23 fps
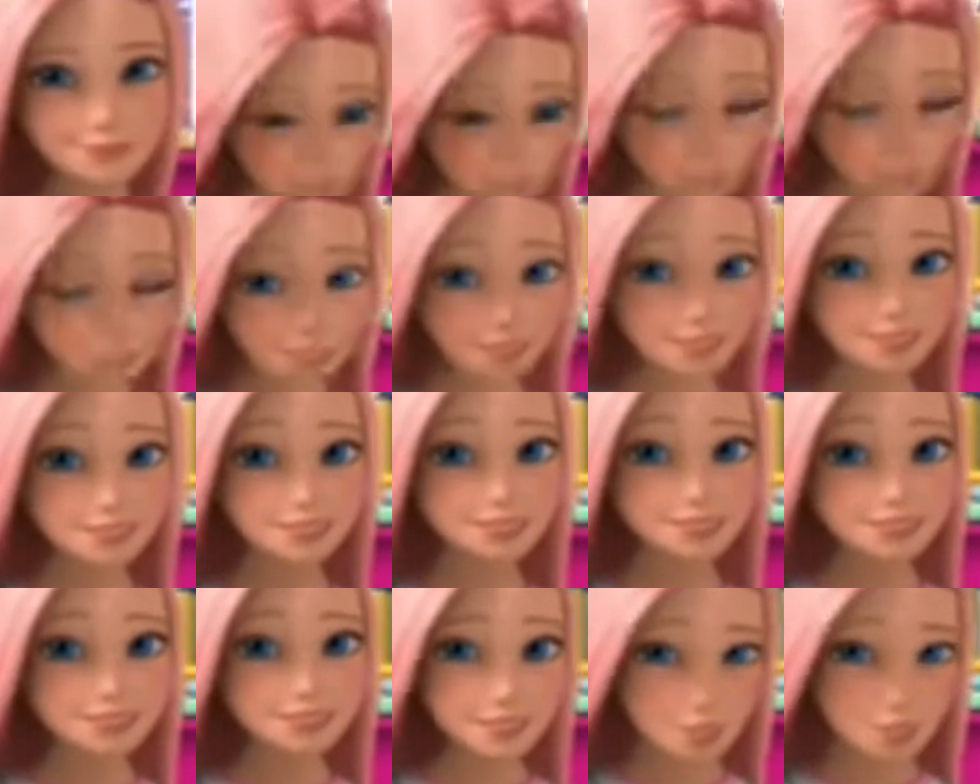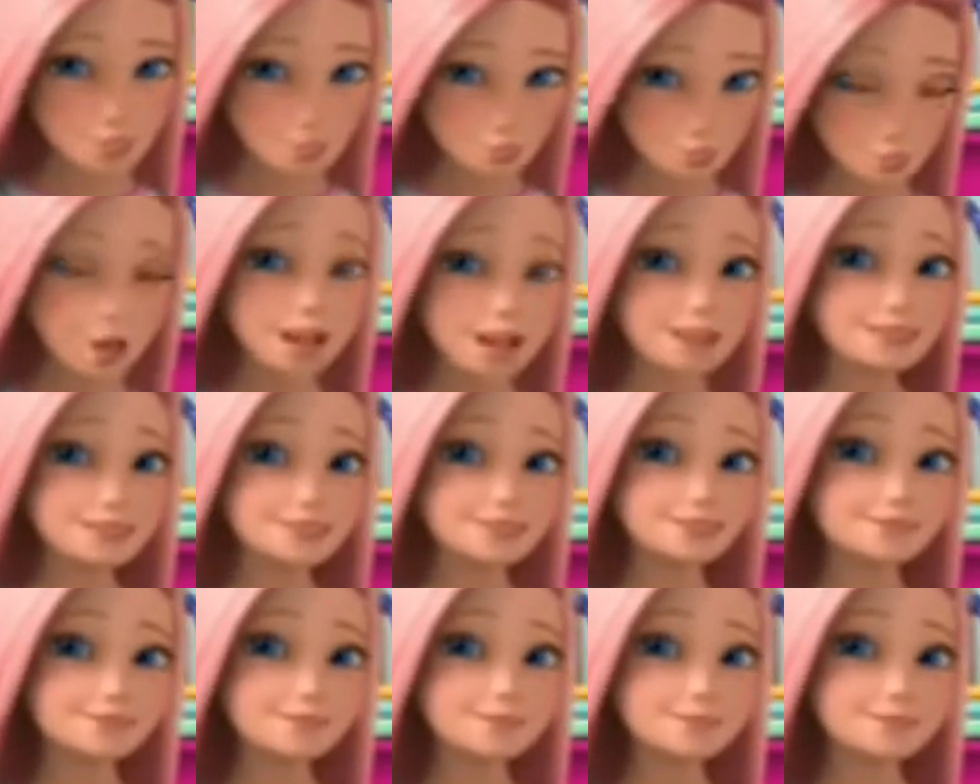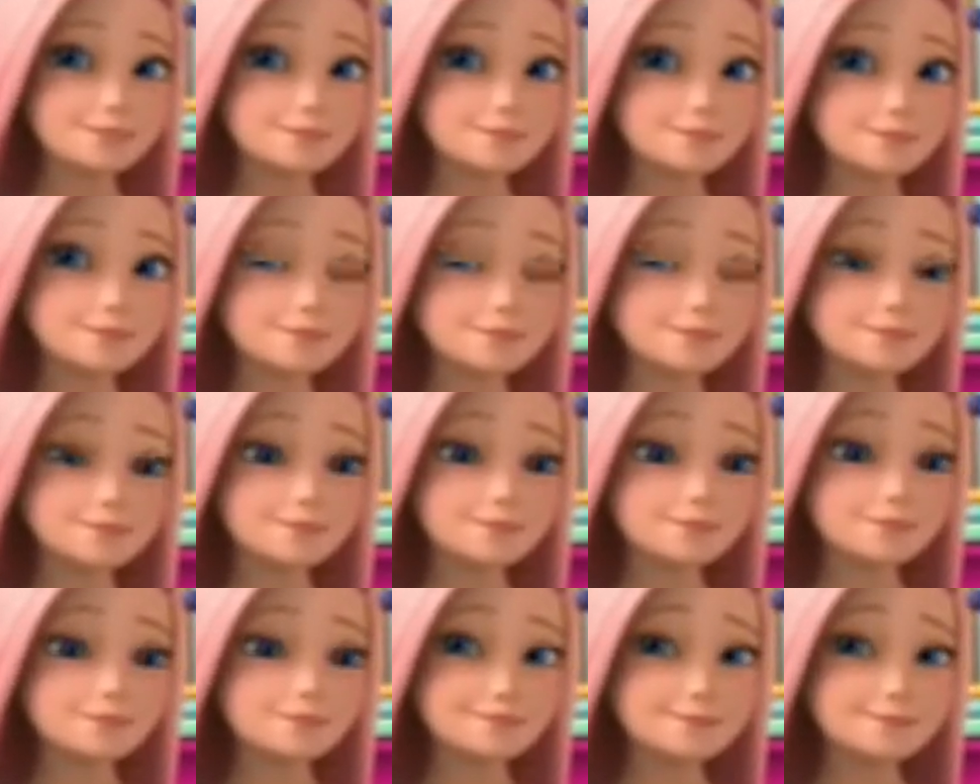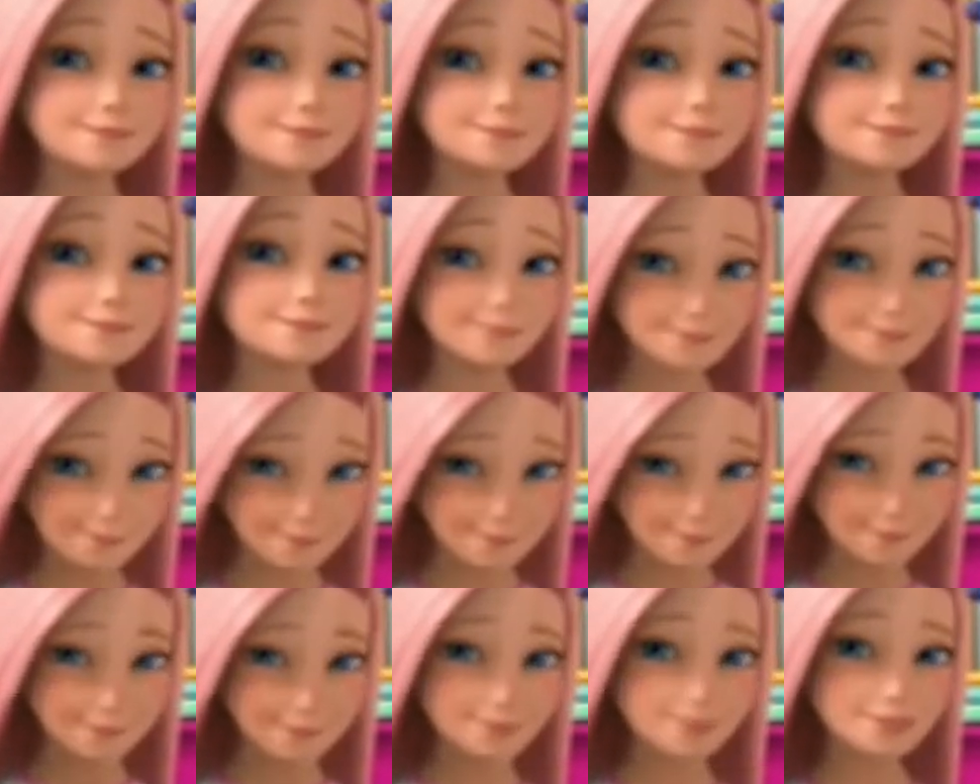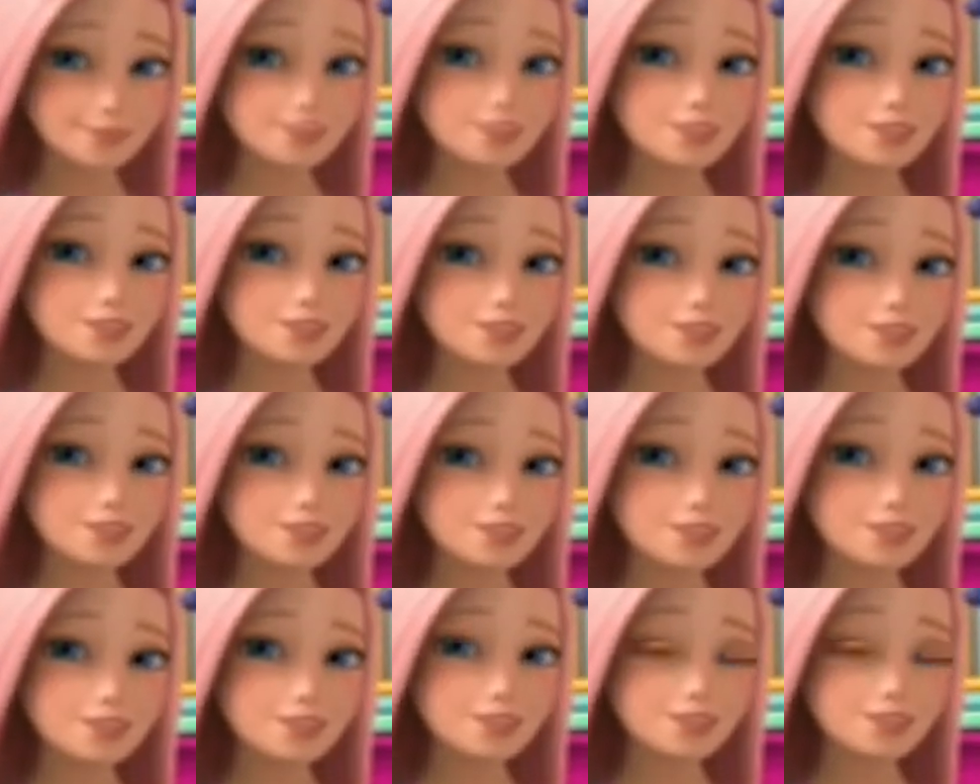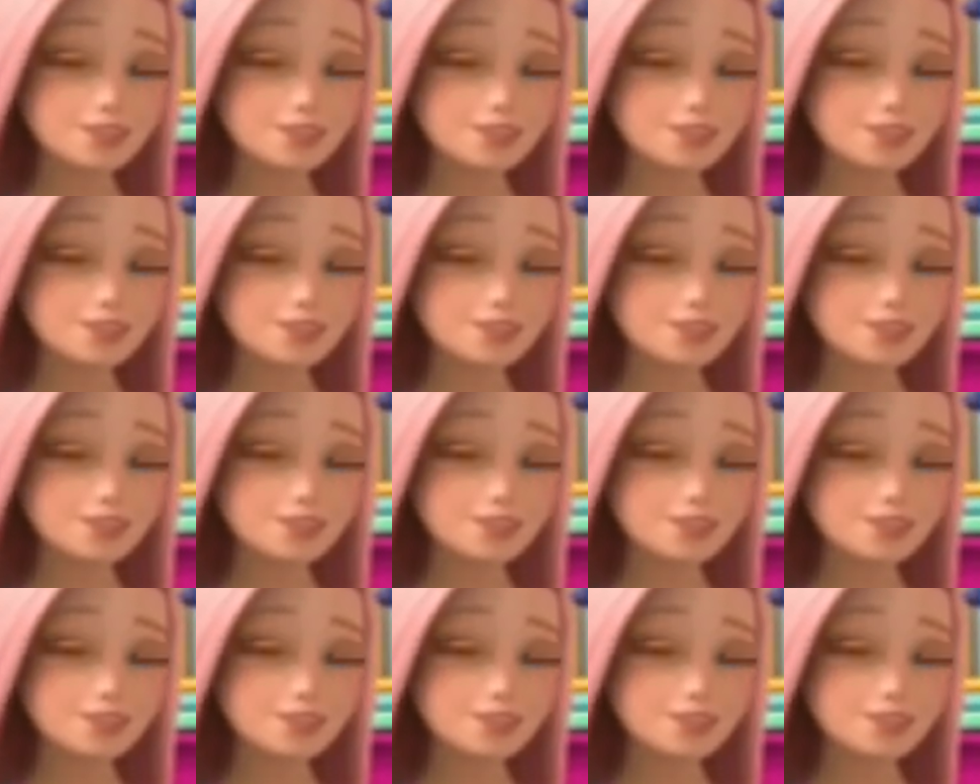This person isn't speaking.